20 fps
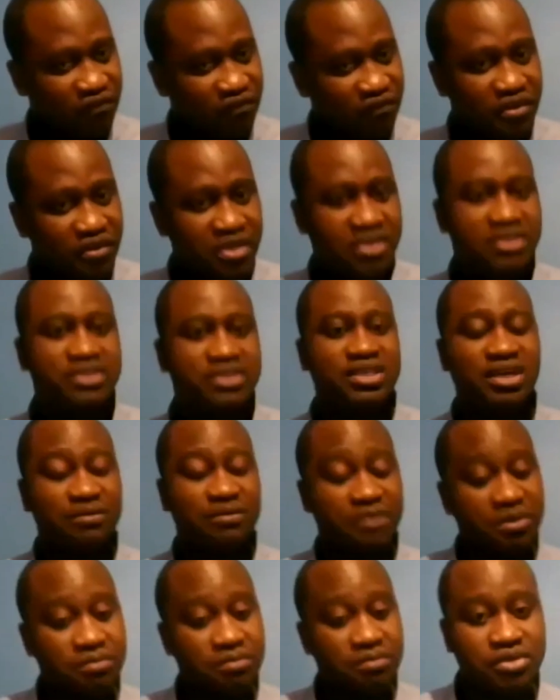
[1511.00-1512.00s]
phase,
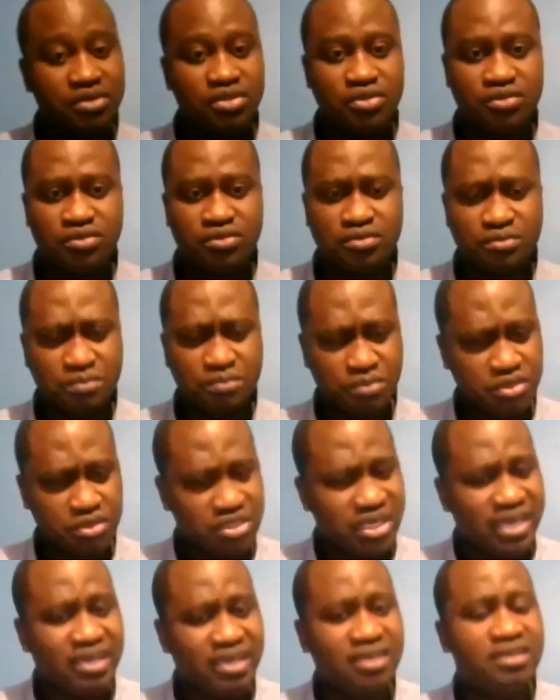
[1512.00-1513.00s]
I'm able to
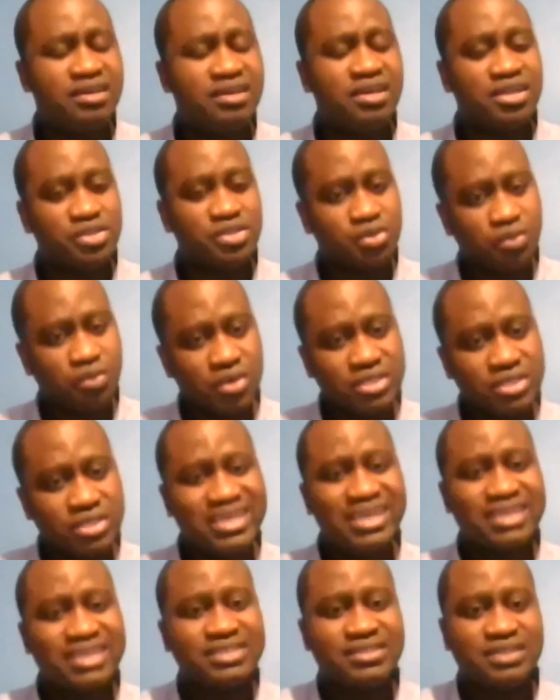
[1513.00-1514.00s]
check to what
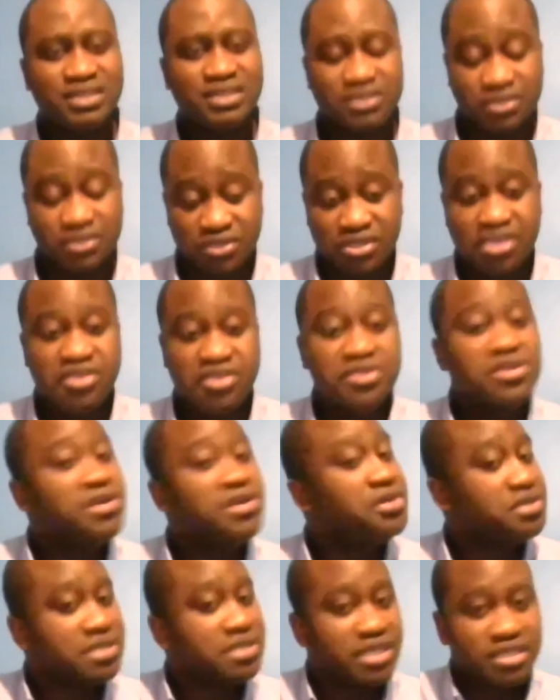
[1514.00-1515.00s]
extent they
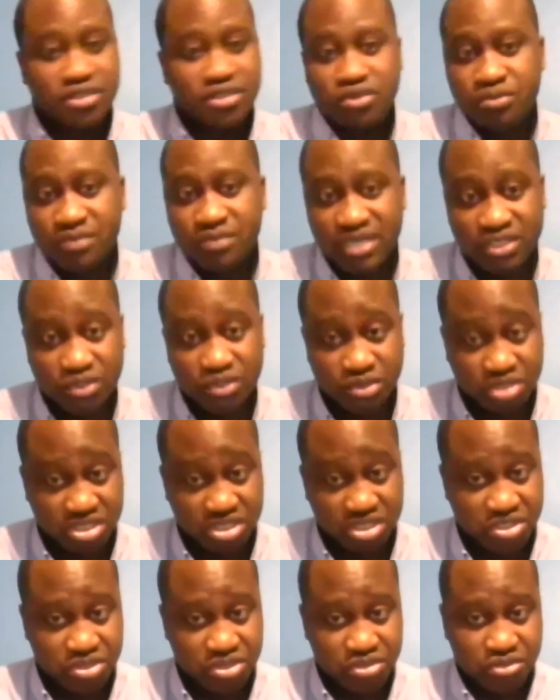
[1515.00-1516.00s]
yielded to my
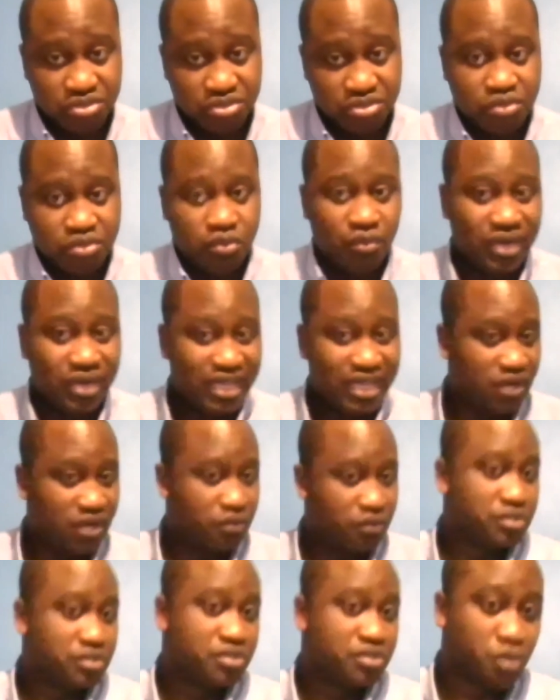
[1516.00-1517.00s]
suggestions while I
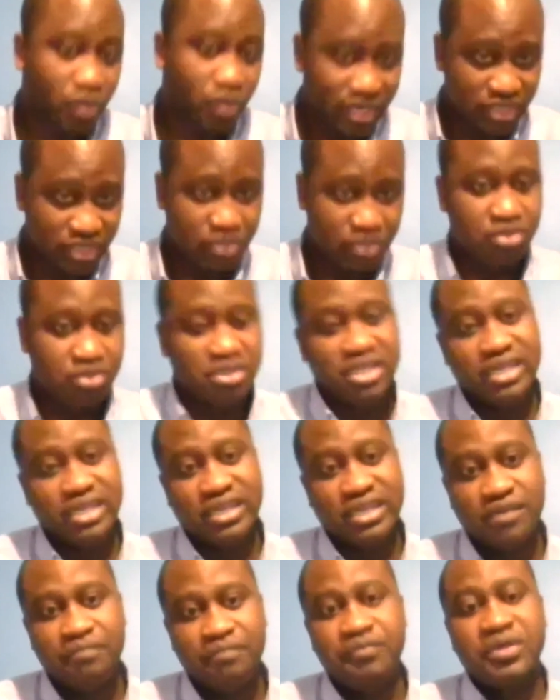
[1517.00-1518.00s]
was questioning
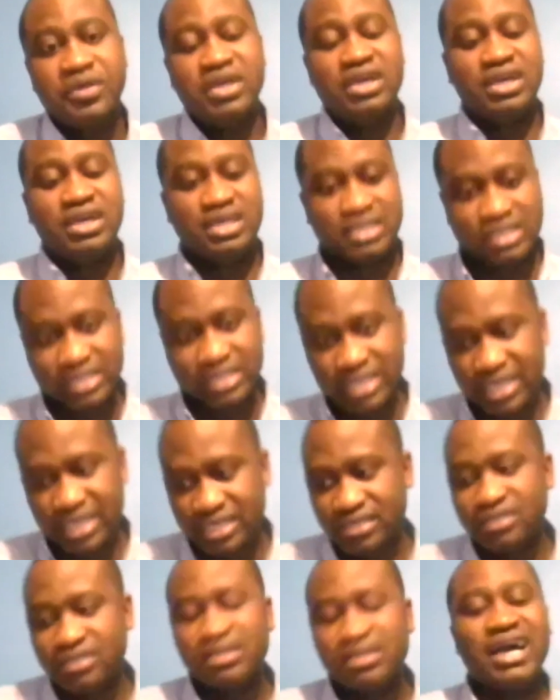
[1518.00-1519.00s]
them.
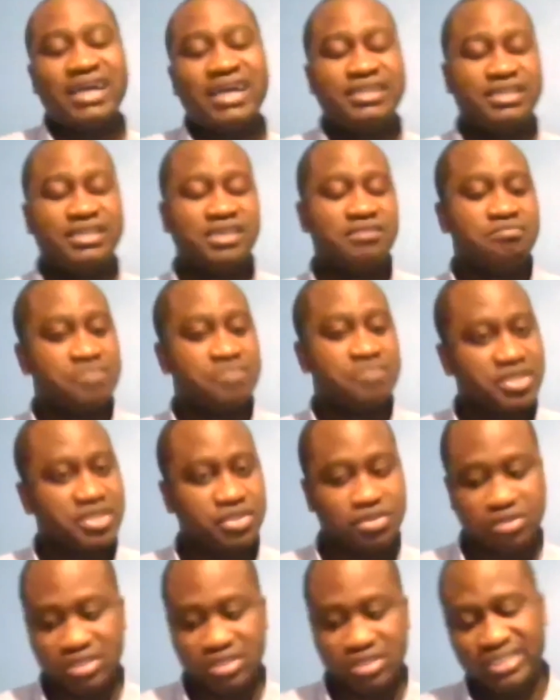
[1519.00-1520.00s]
Then I
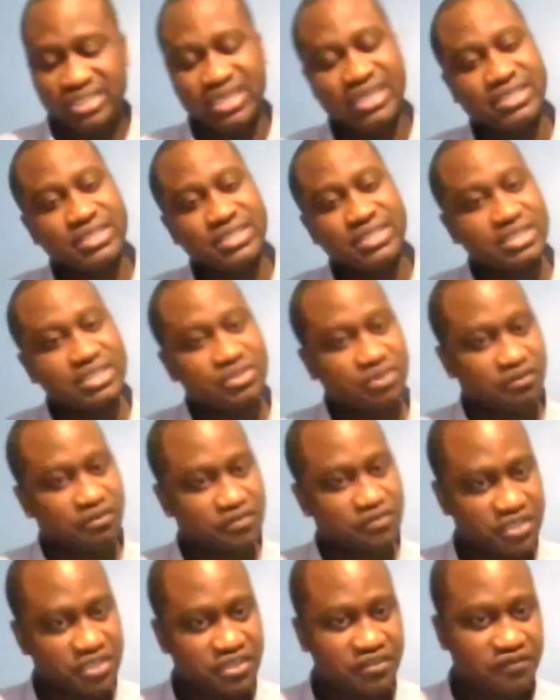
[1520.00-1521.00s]
measured the extent of
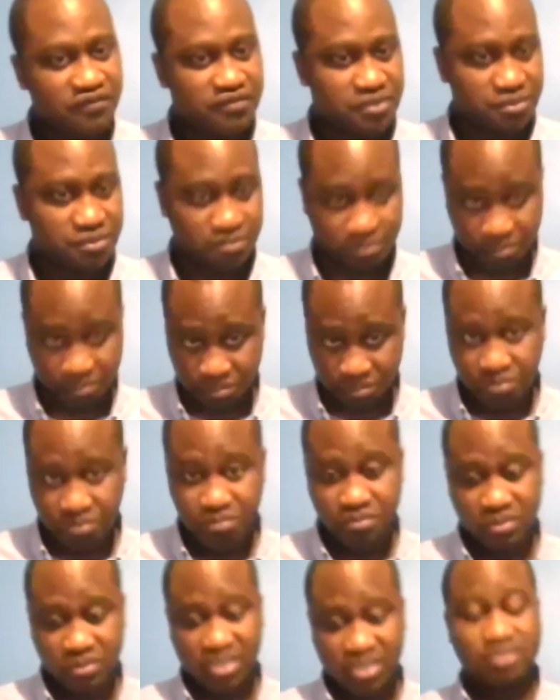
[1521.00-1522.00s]
shift,
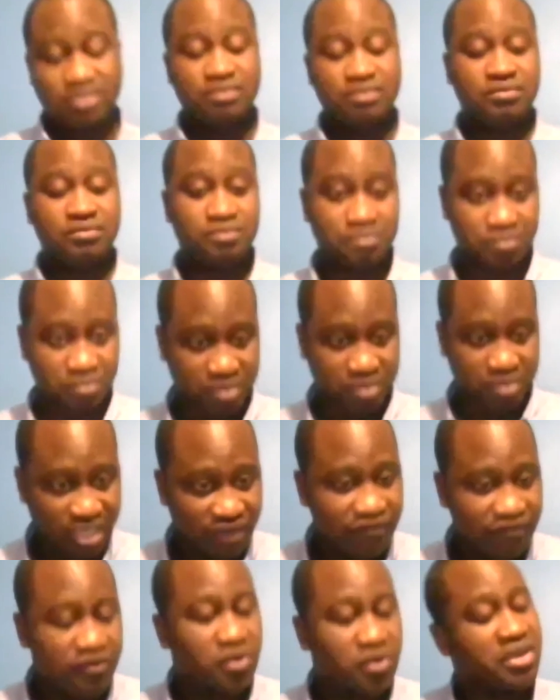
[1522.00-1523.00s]

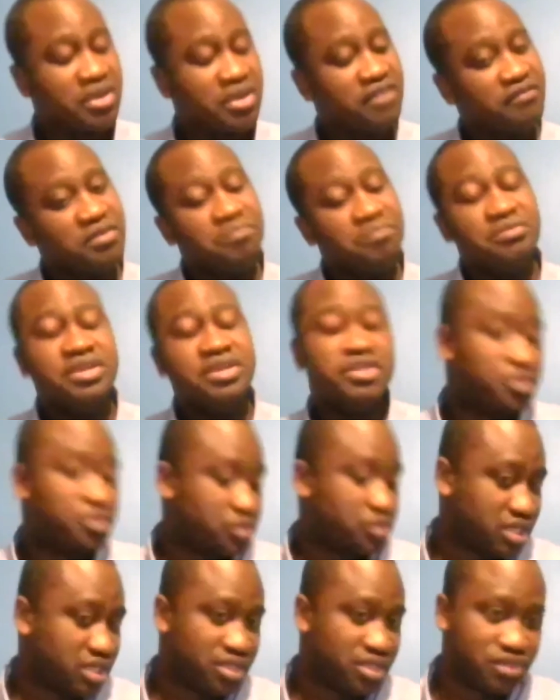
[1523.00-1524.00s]
therefore giving me
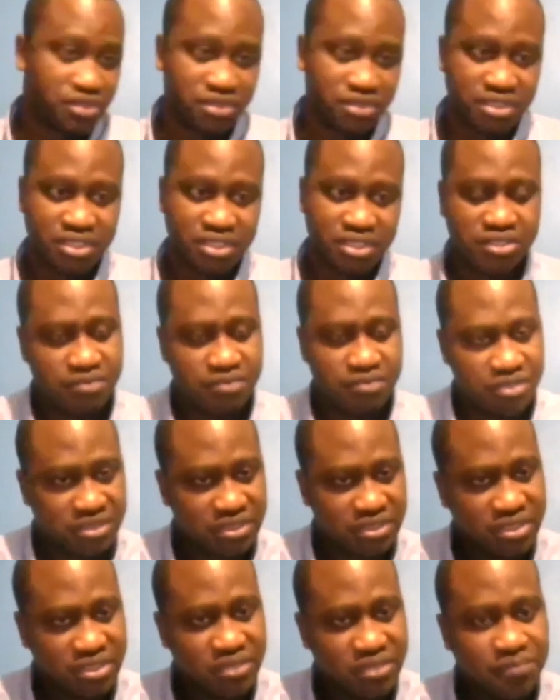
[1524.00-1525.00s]
total
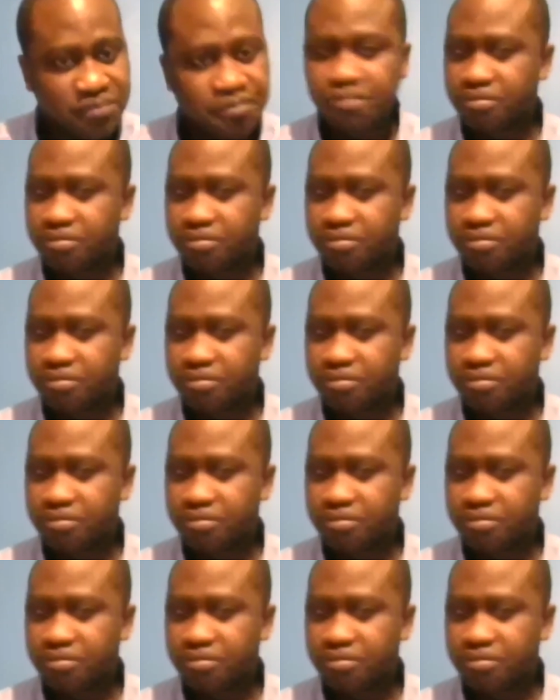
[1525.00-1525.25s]
suggestibility.